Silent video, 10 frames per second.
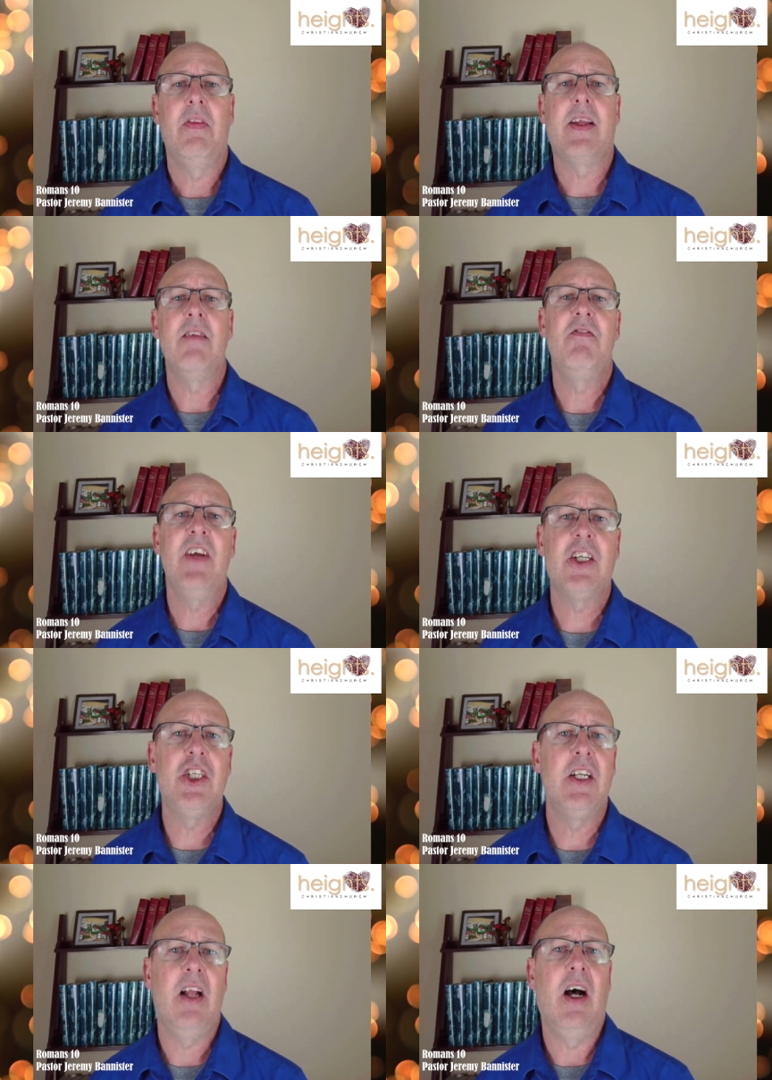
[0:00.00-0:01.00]
the
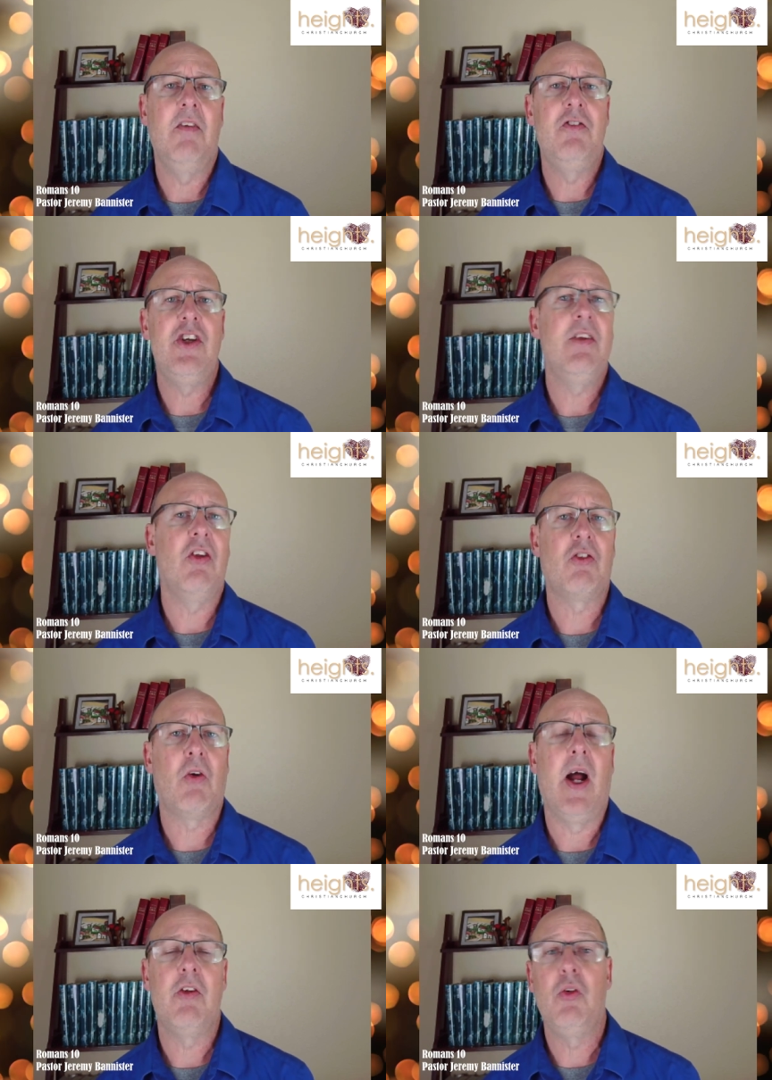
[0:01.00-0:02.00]
conviction of jesus
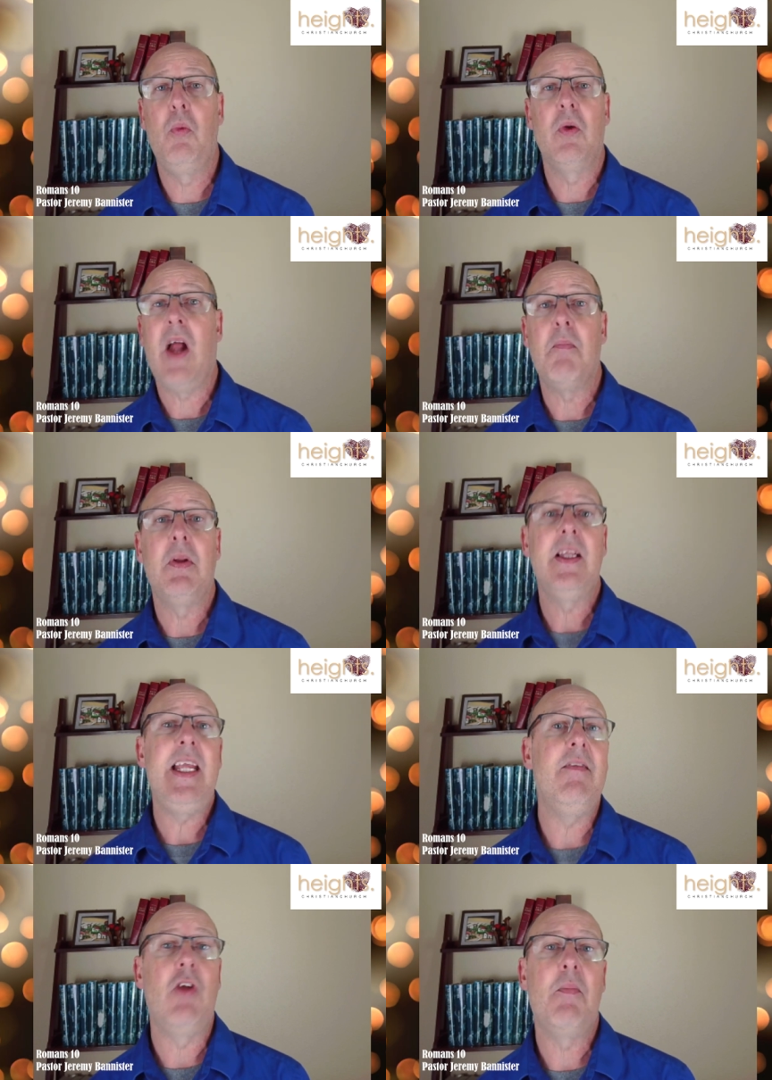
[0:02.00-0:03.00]
christ who will not
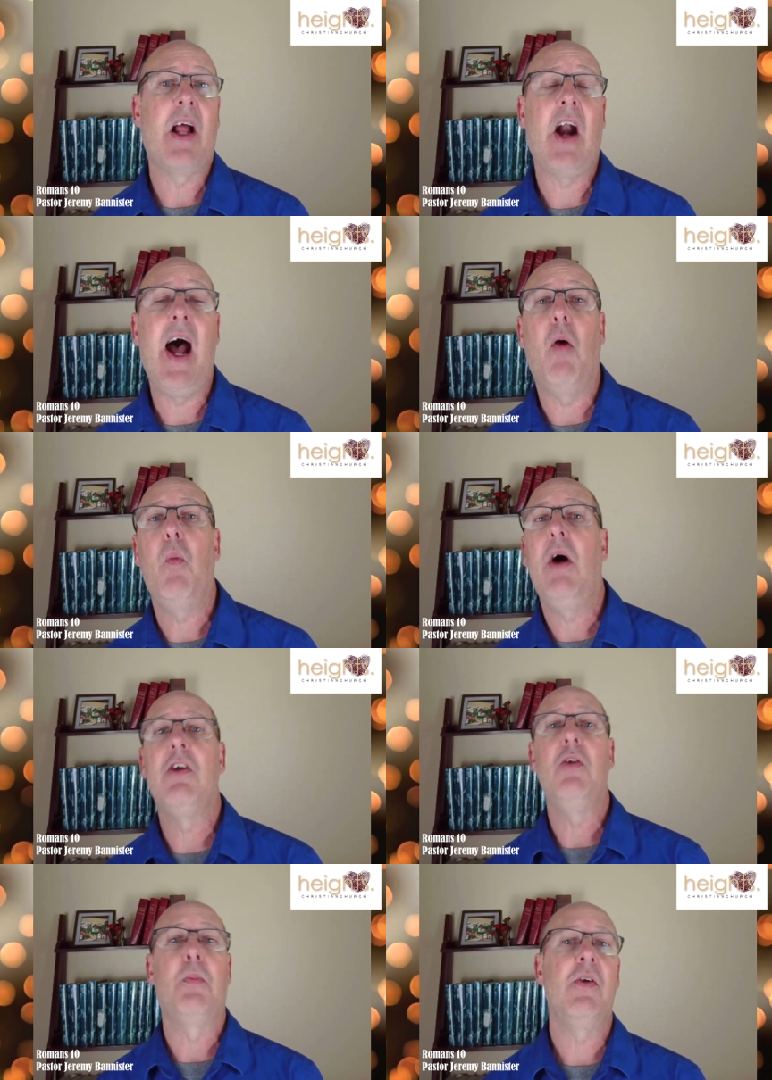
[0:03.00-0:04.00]
believe no matter how well
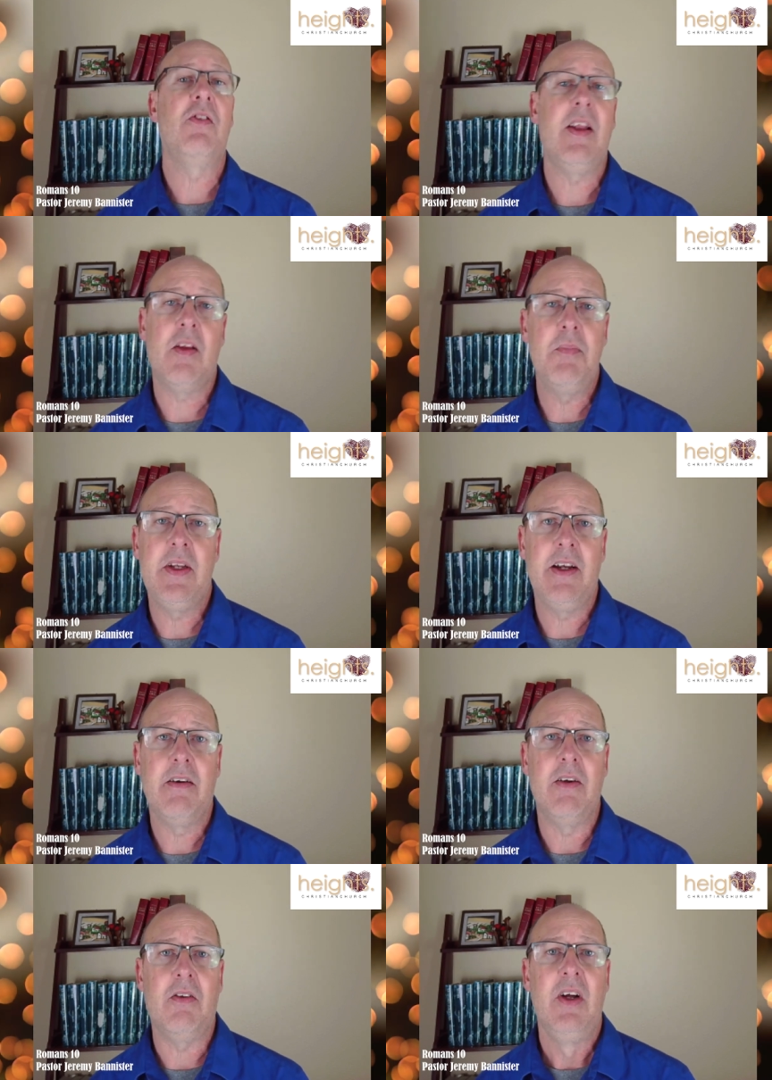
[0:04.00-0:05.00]
you present the
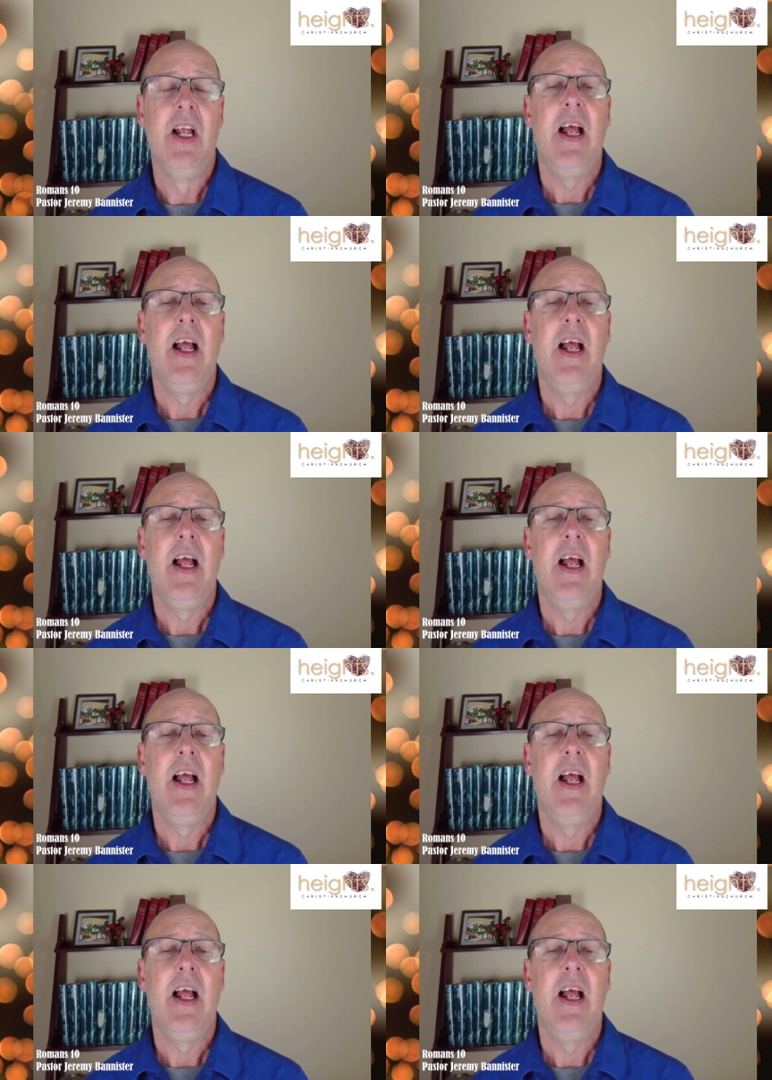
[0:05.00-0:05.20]
material